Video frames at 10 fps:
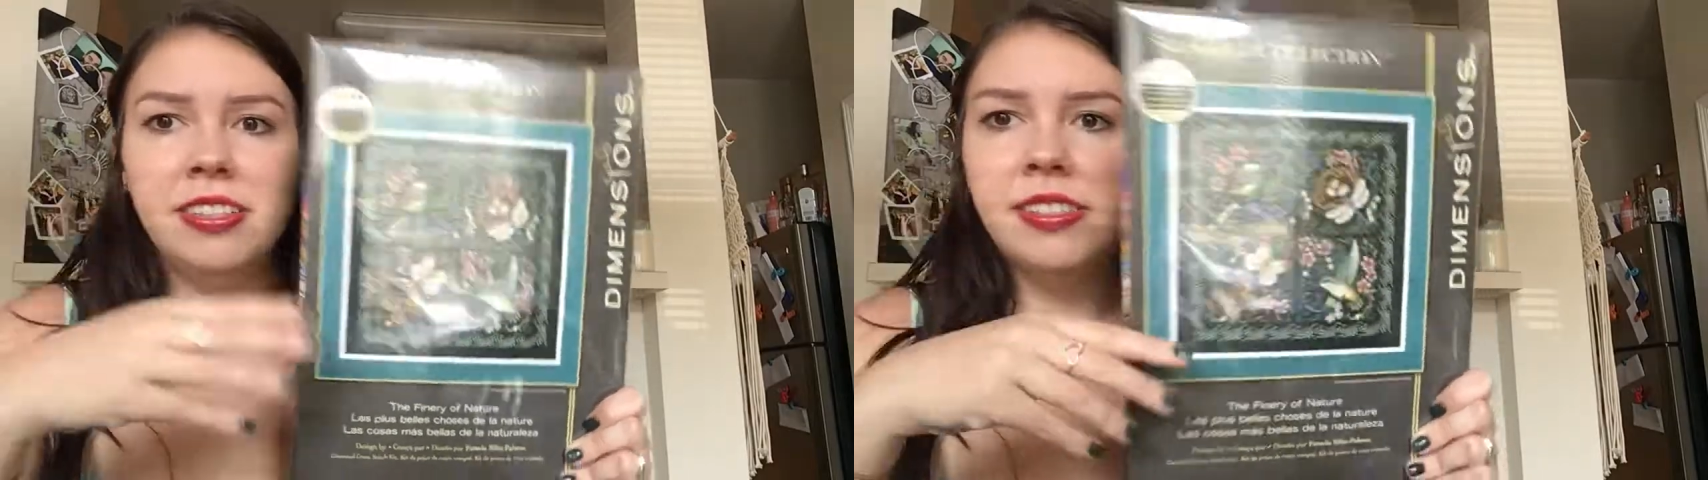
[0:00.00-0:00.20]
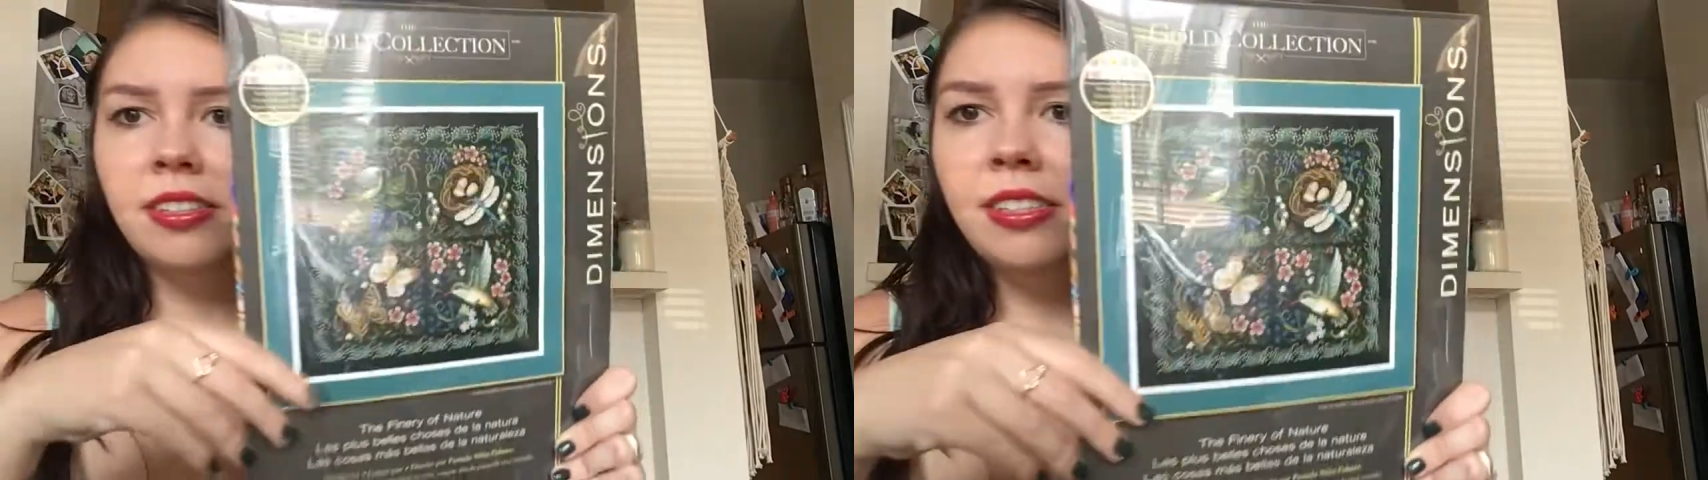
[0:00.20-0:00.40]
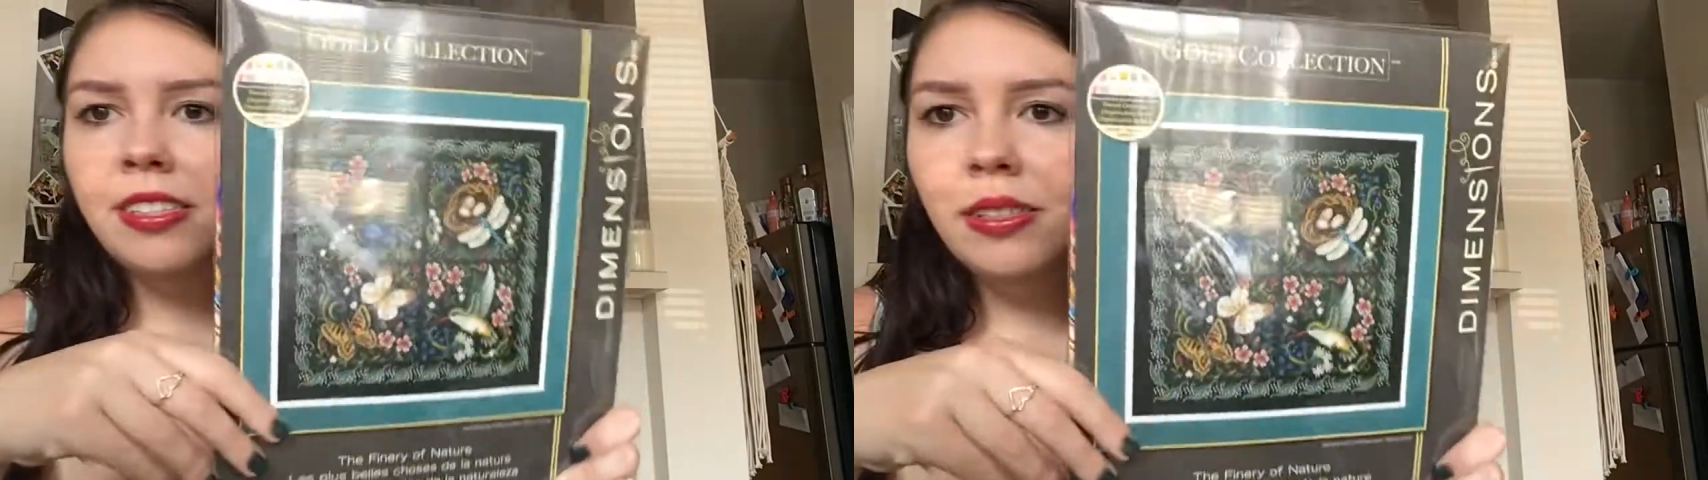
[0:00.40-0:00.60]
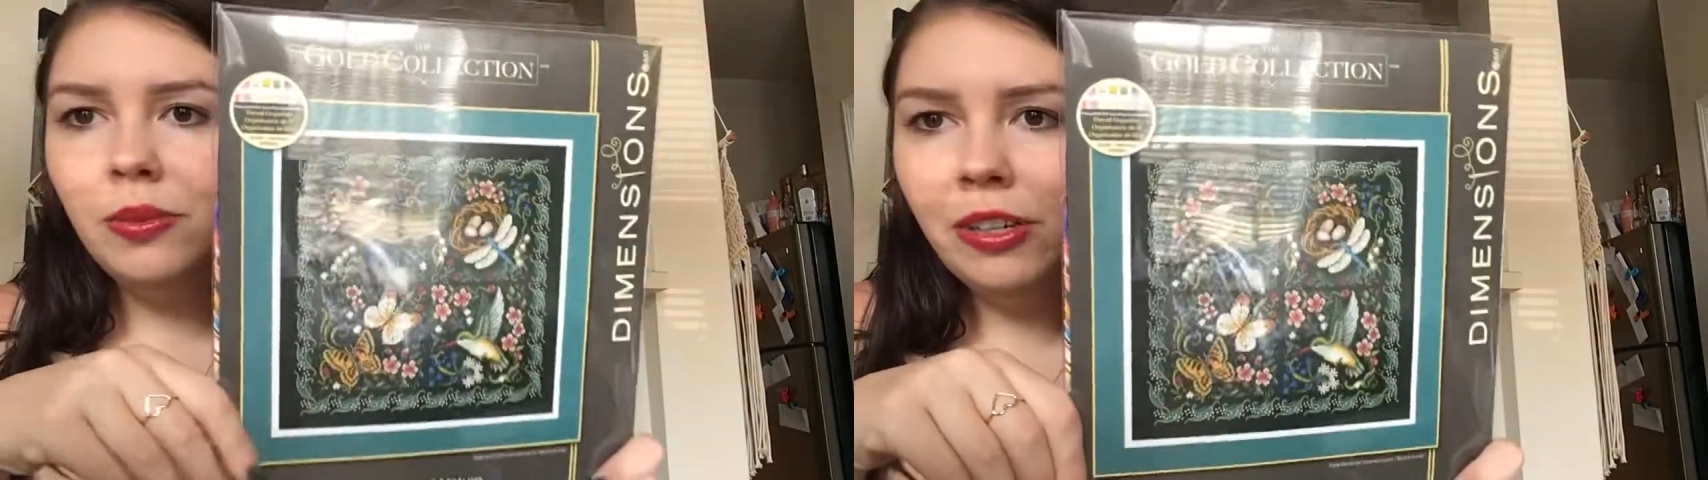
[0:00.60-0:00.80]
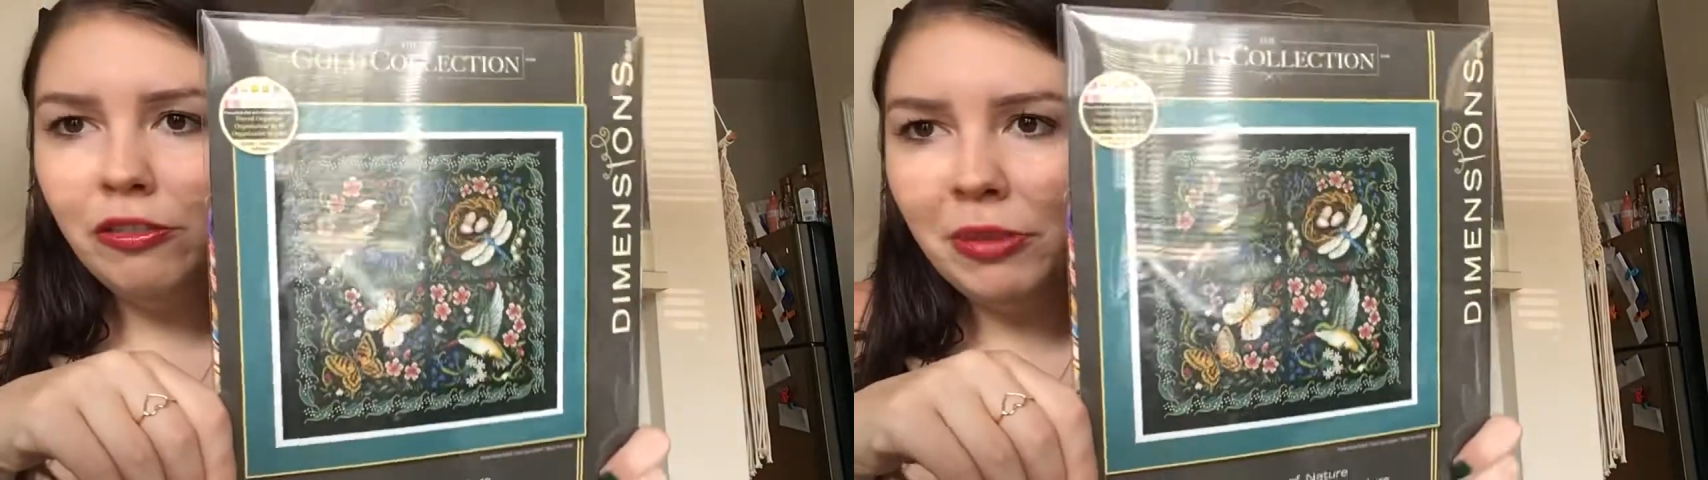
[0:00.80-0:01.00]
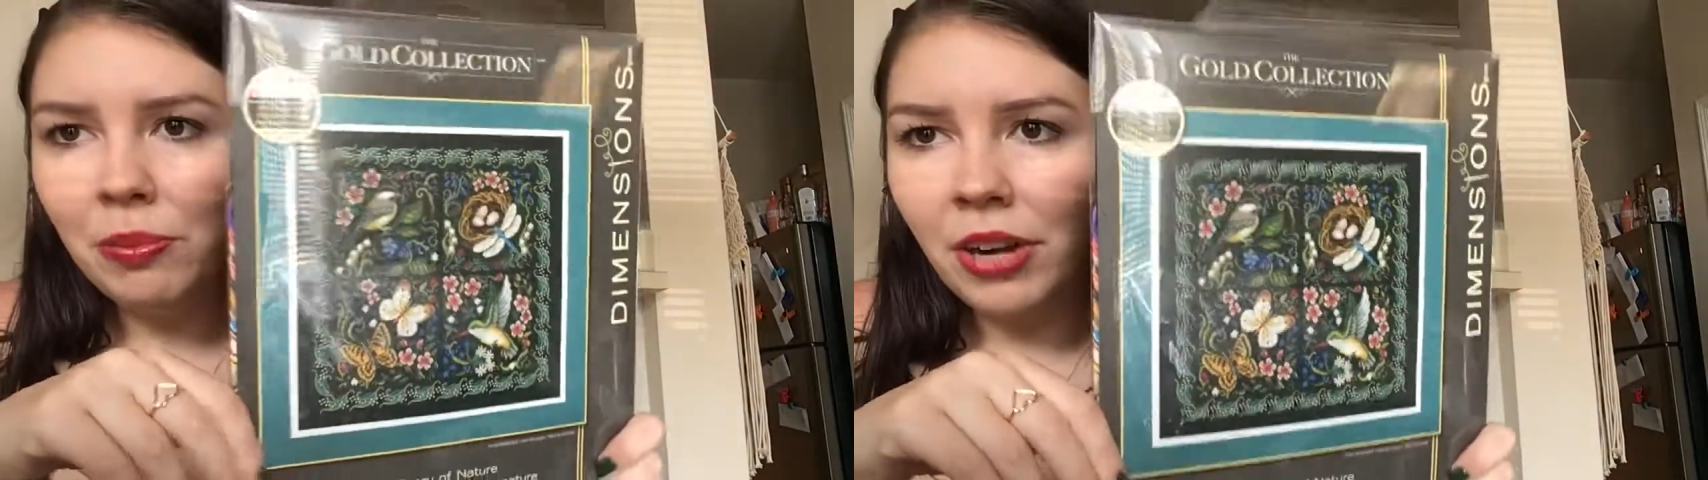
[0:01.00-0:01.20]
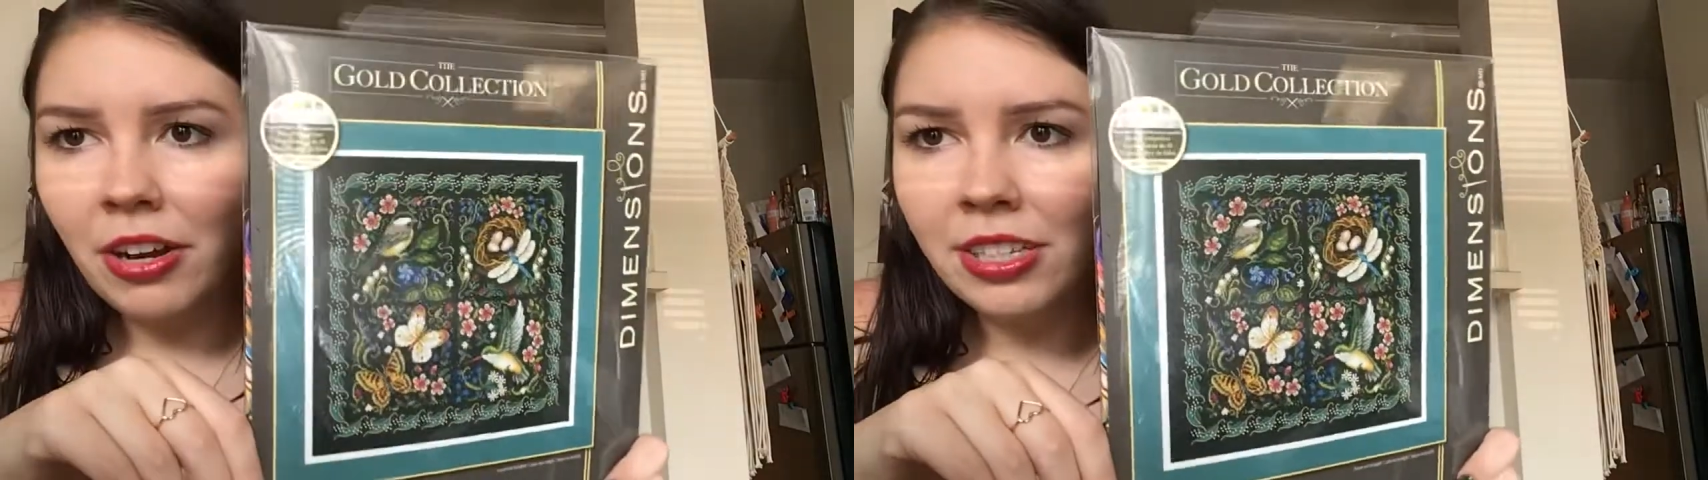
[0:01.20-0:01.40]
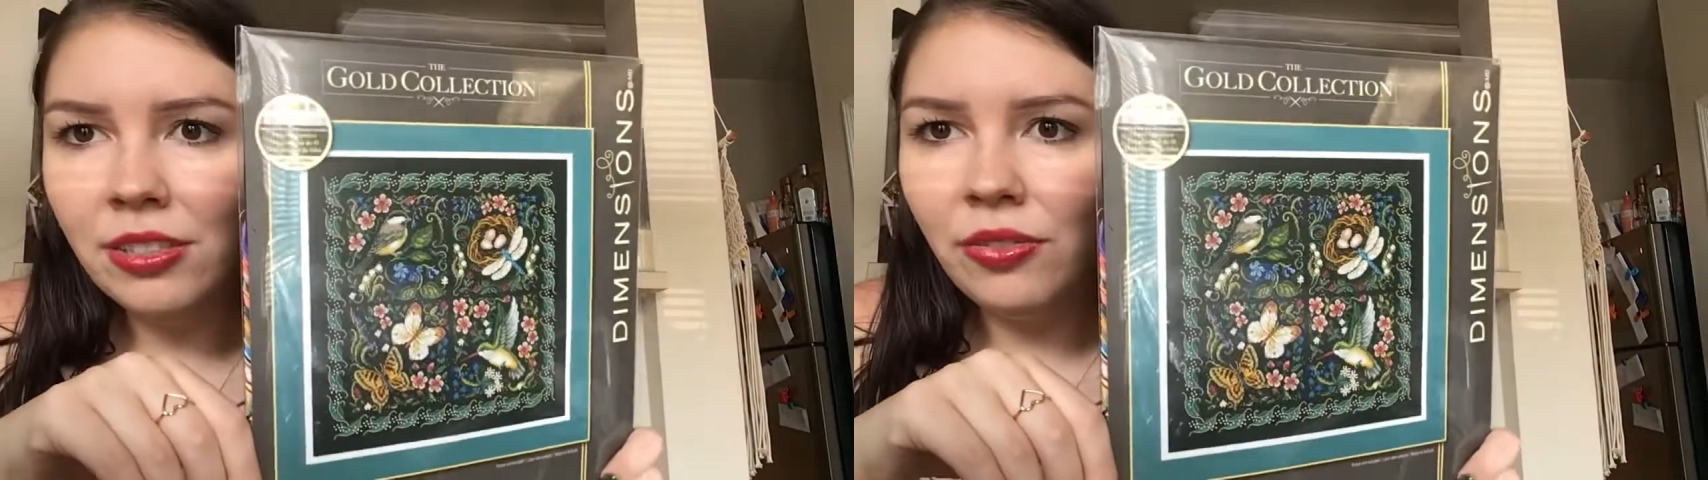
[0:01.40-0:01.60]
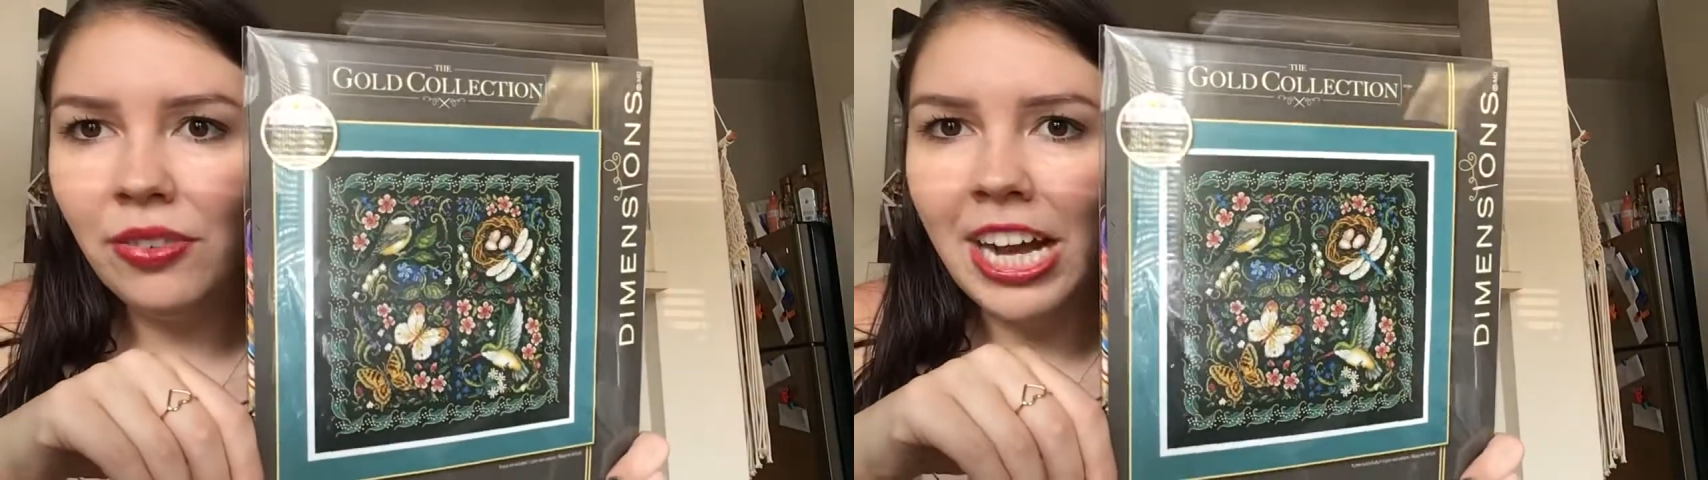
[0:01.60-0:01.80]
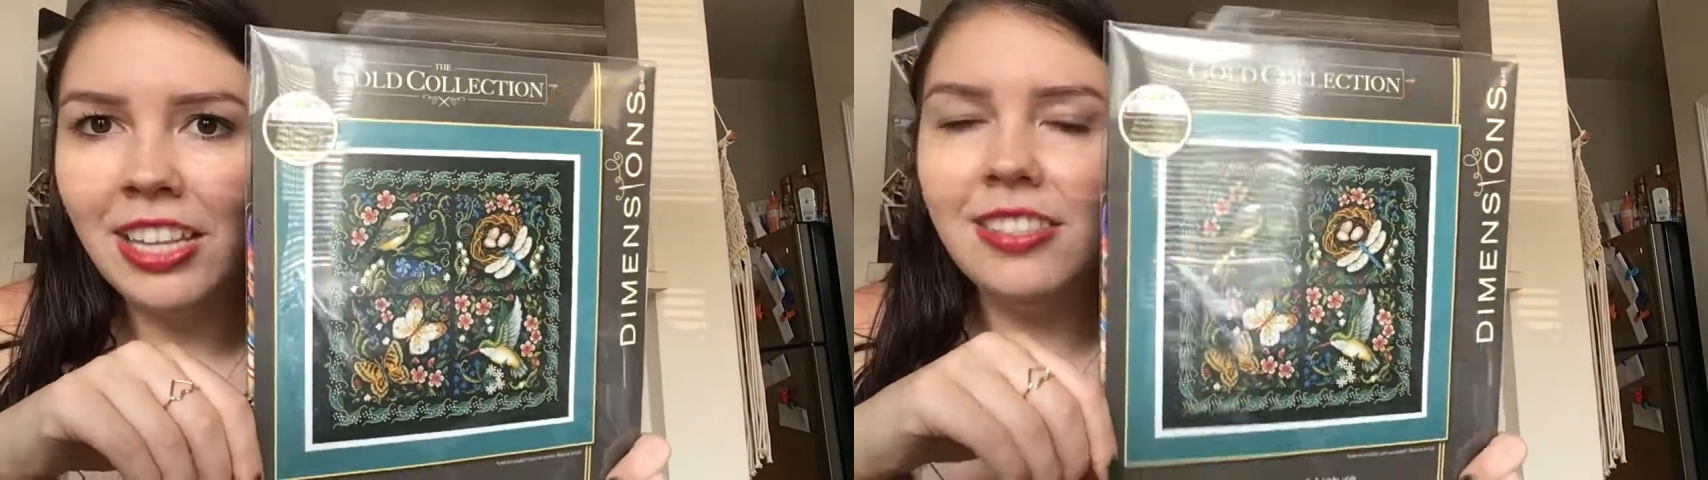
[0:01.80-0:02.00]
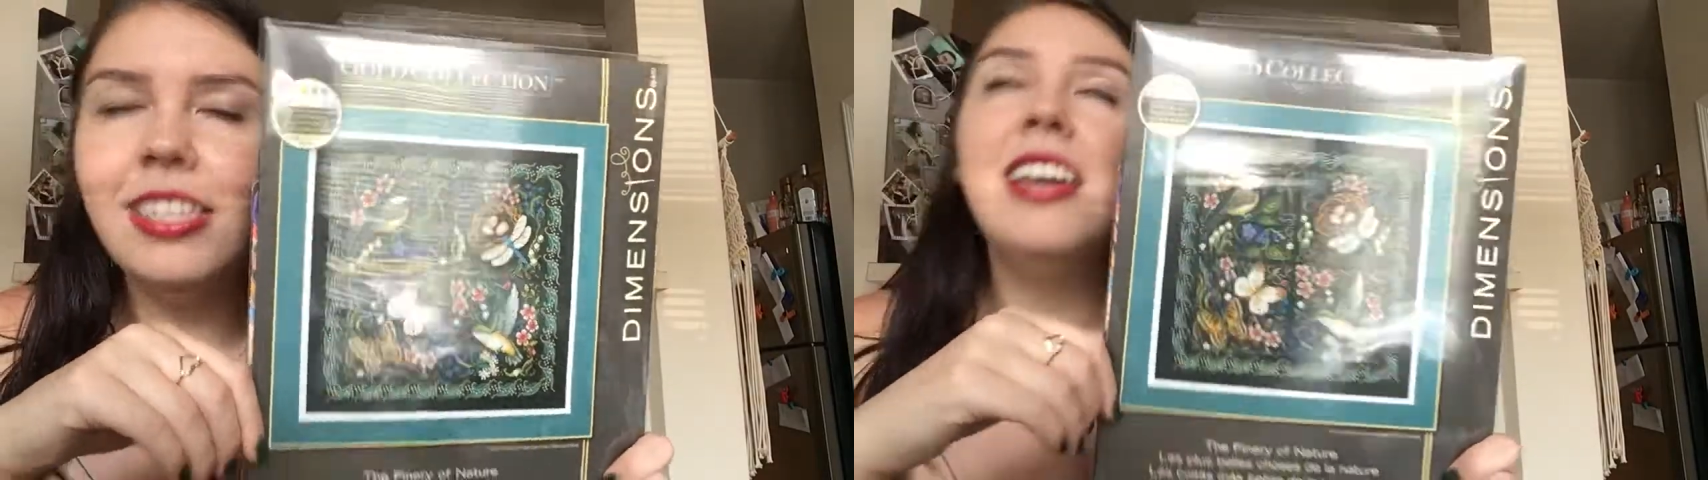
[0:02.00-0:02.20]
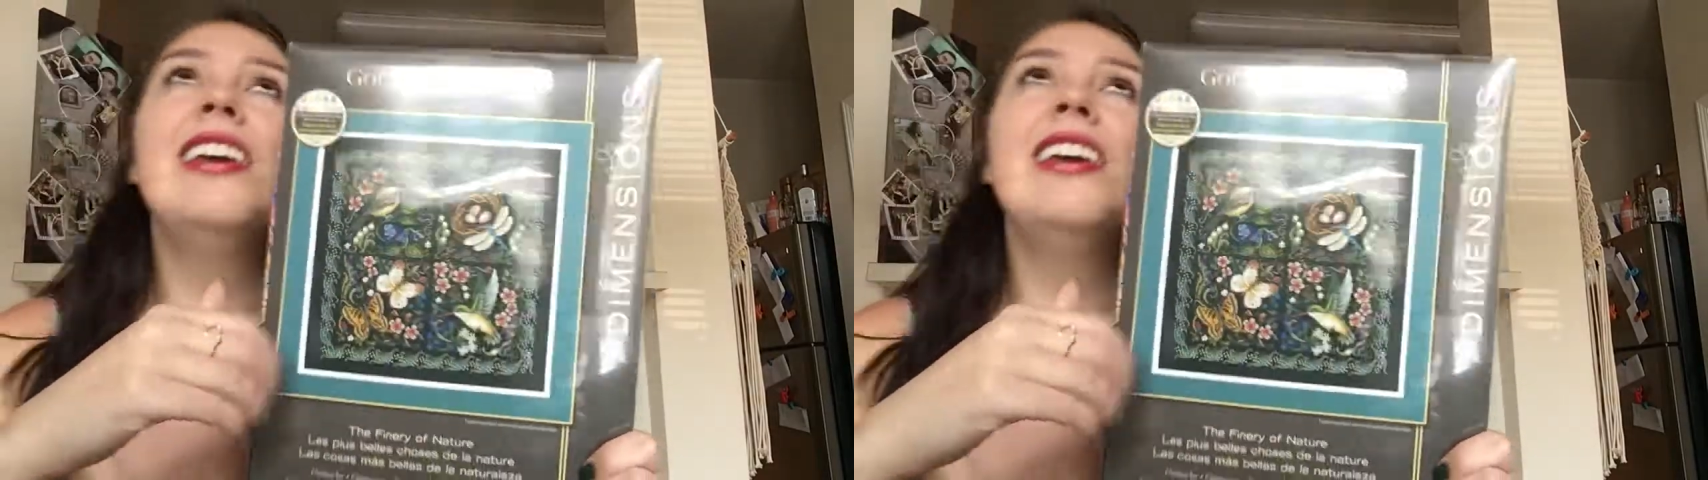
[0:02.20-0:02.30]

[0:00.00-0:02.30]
So this is one of my proudest finds,